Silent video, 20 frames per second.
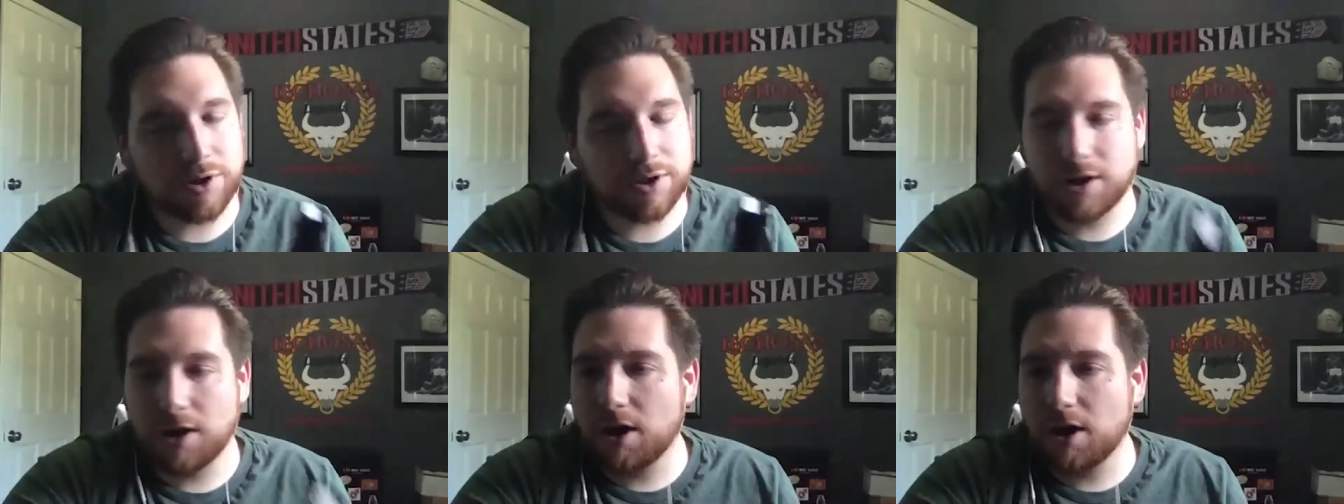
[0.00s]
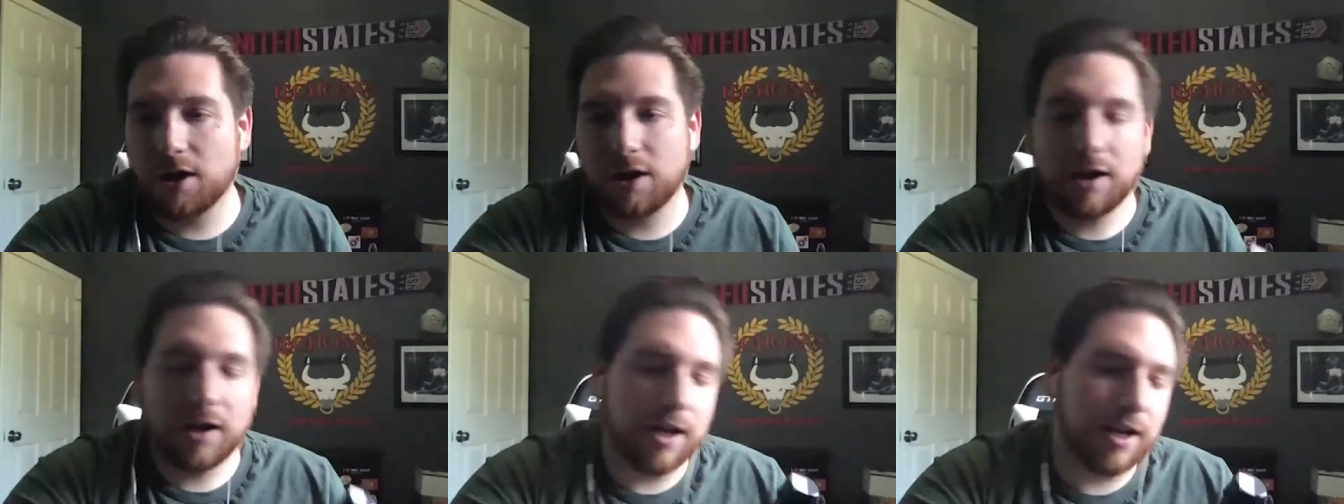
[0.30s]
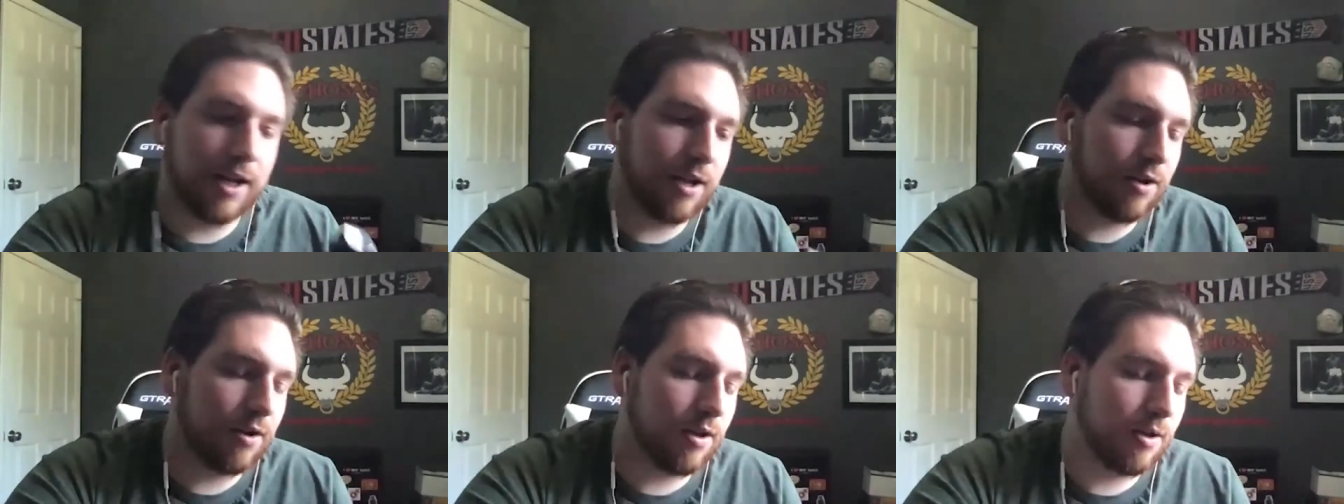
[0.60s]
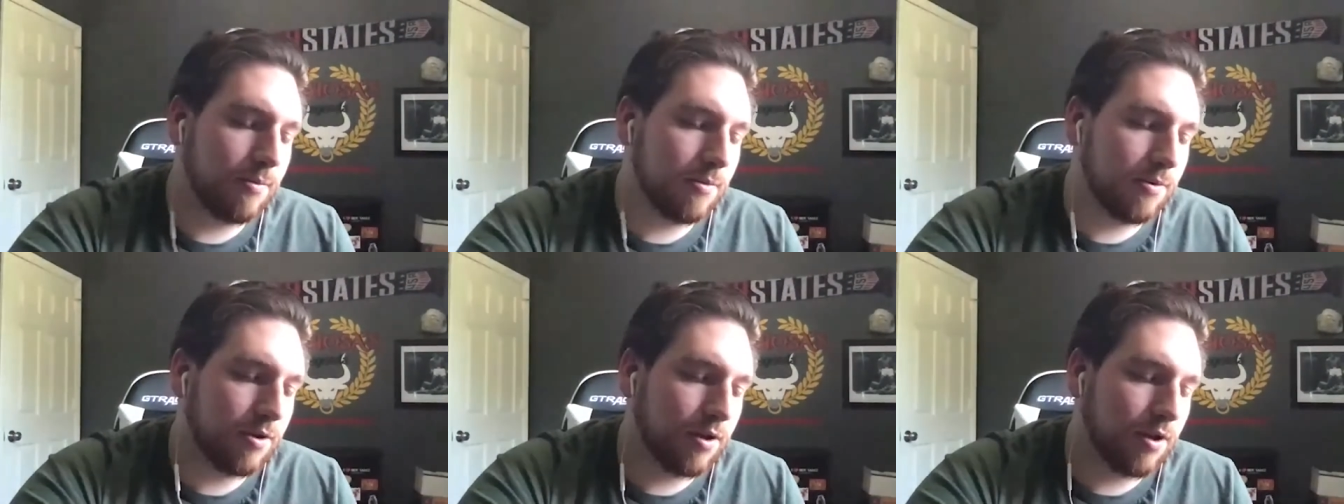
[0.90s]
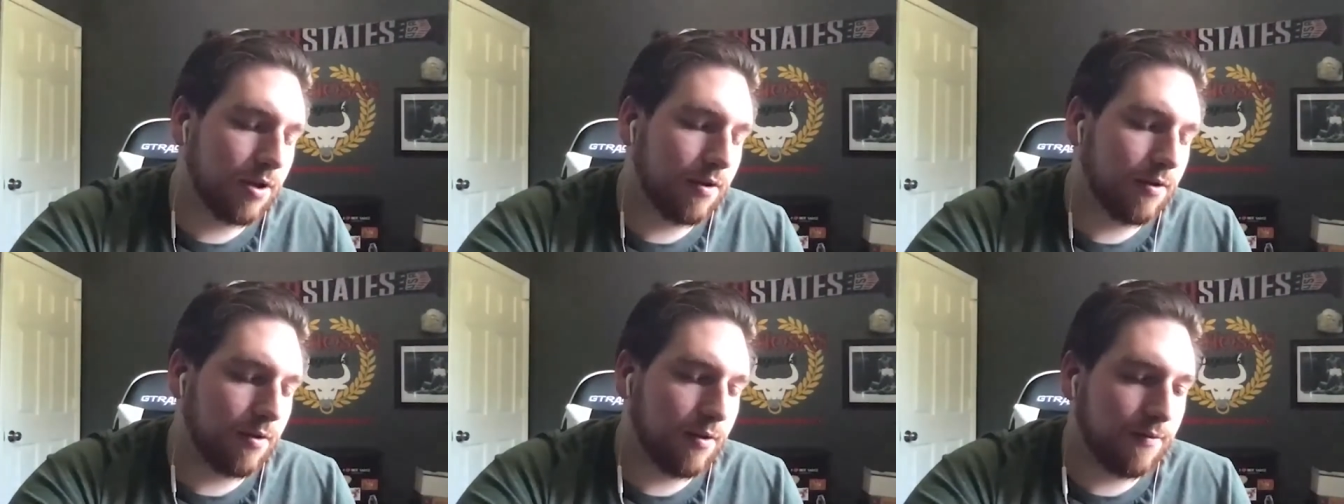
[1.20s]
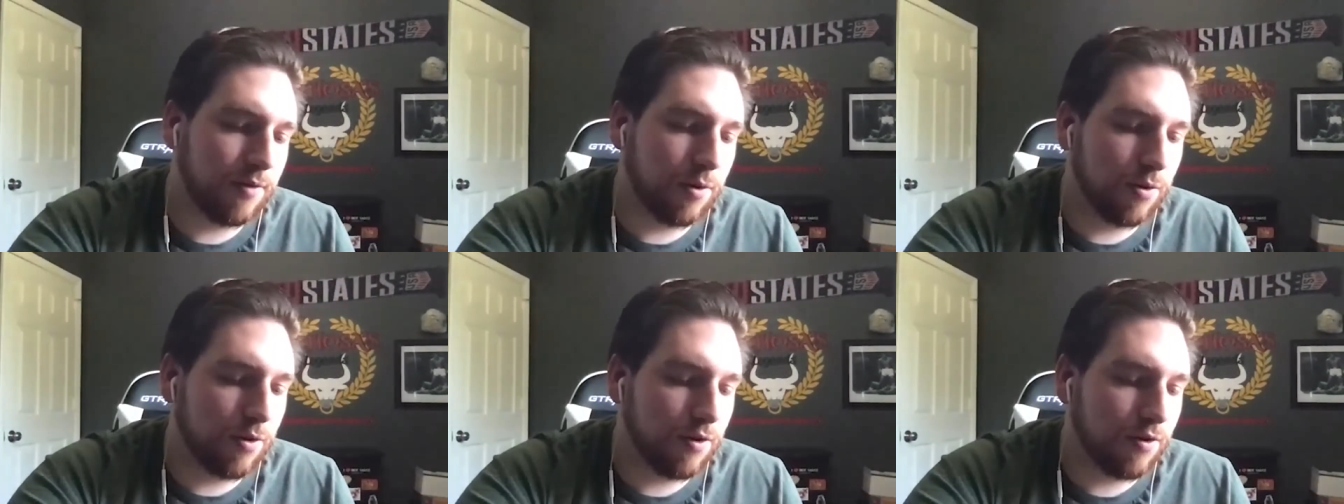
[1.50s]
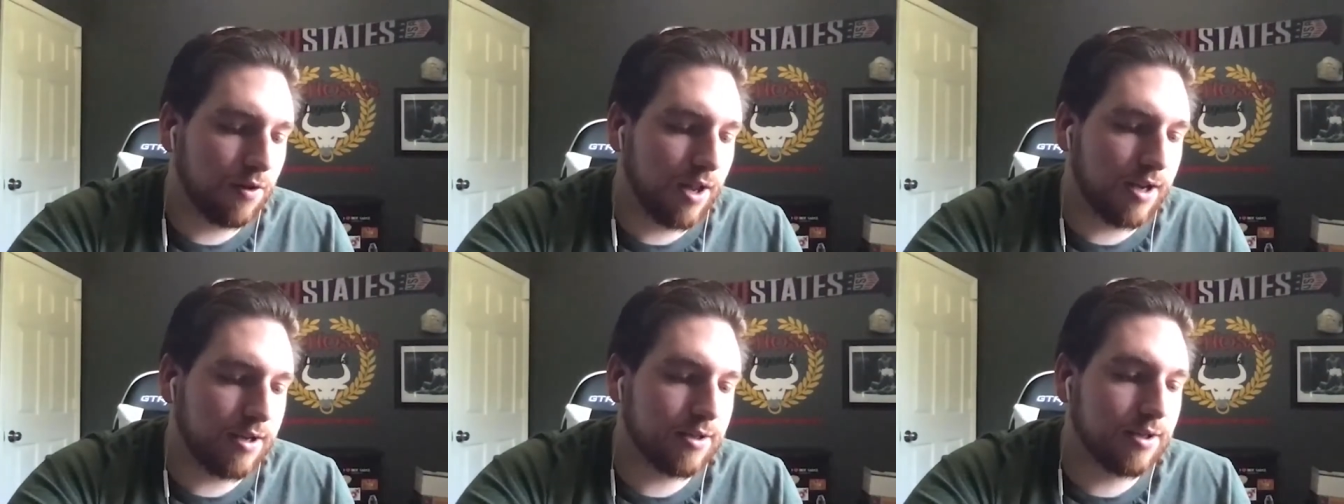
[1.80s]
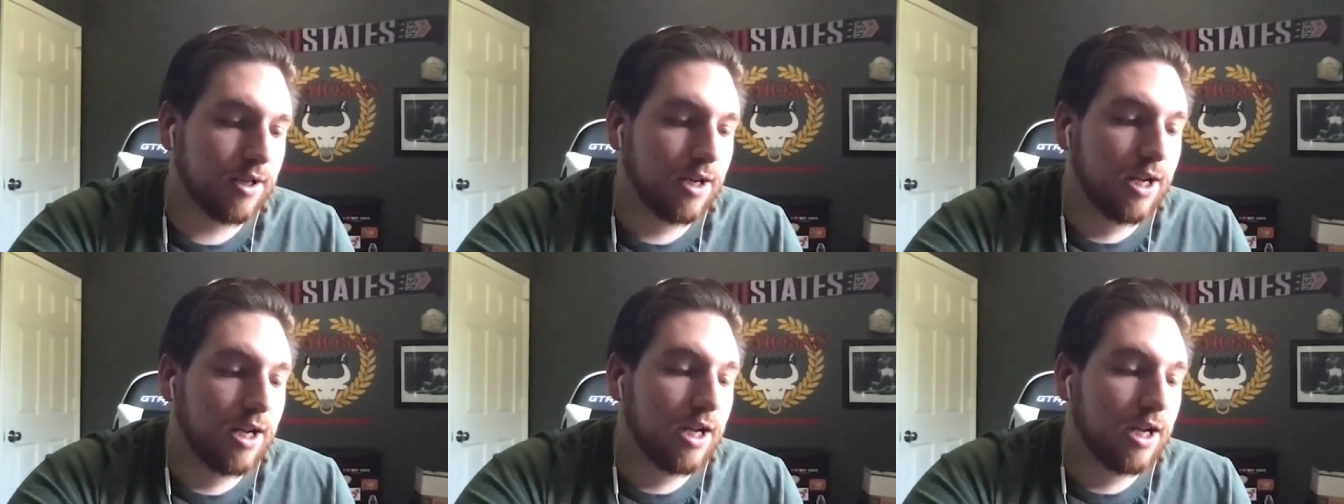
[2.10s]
garlic, and a, a few other things.